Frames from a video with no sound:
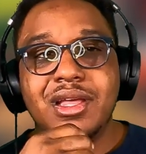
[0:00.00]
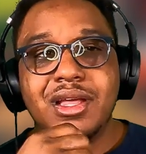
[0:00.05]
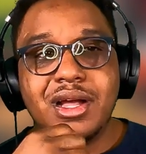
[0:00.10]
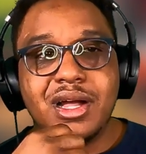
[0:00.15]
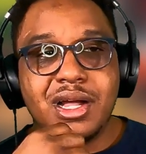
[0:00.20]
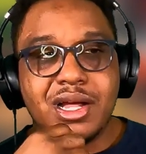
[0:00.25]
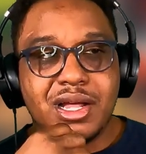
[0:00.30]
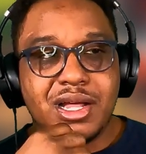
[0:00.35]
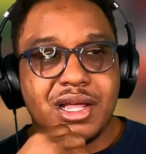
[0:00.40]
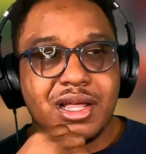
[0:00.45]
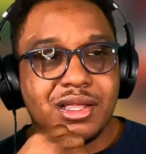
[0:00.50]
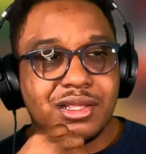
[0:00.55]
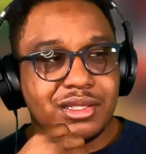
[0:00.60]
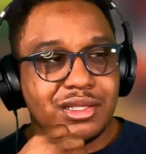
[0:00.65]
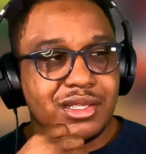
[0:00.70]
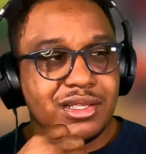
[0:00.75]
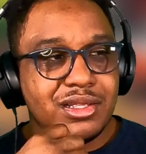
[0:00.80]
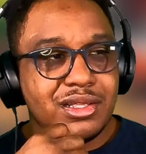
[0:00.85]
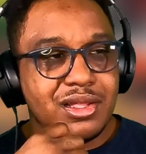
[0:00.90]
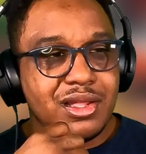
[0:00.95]

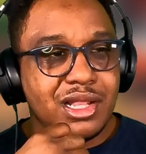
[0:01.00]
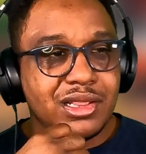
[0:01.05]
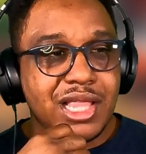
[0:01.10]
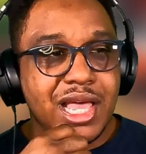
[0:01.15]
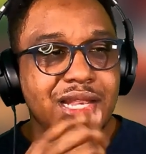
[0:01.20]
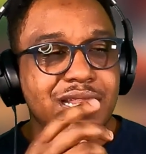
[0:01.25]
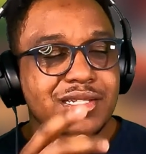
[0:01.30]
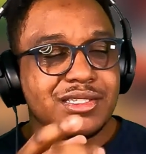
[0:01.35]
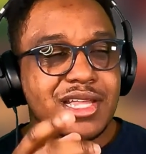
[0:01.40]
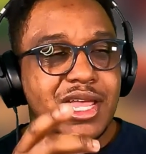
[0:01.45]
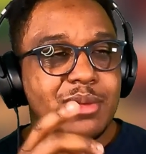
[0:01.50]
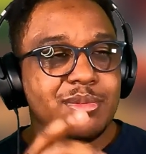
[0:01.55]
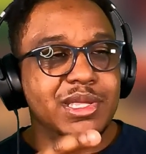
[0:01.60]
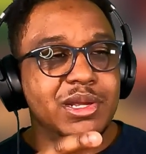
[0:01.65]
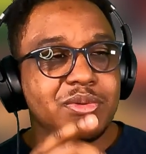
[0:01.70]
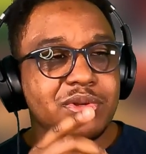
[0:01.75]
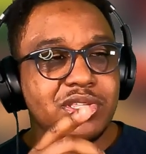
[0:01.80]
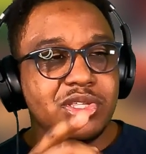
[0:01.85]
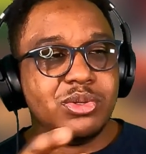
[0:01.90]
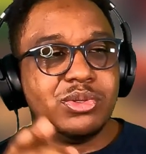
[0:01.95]
A lot of the time
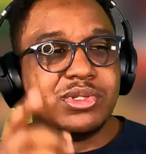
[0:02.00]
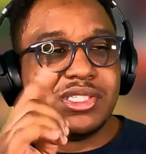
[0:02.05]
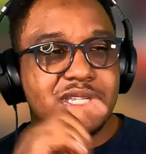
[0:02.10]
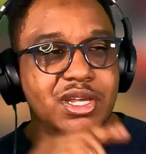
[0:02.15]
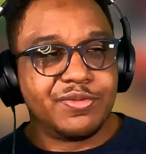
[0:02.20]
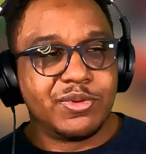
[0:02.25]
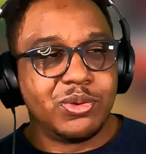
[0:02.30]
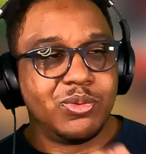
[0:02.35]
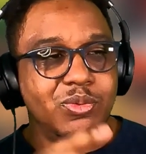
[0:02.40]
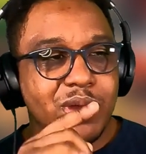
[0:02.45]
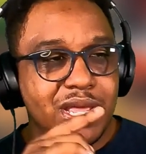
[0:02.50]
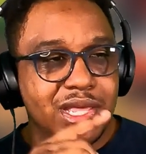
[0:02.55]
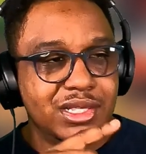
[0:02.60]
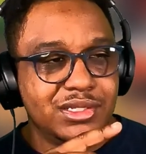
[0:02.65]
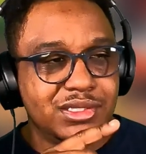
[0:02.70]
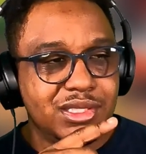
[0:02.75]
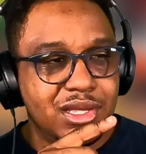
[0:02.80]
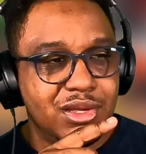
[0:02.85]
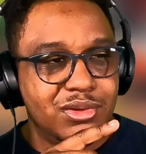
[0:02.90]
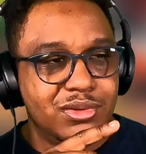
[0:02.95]
they were used different
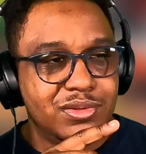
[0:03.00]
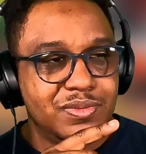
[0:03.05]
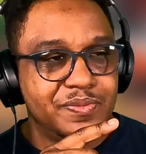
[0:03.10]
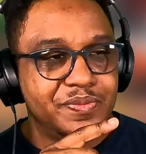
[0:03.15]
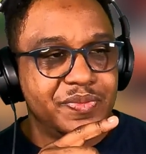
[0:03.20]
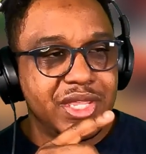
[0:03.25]
ways though,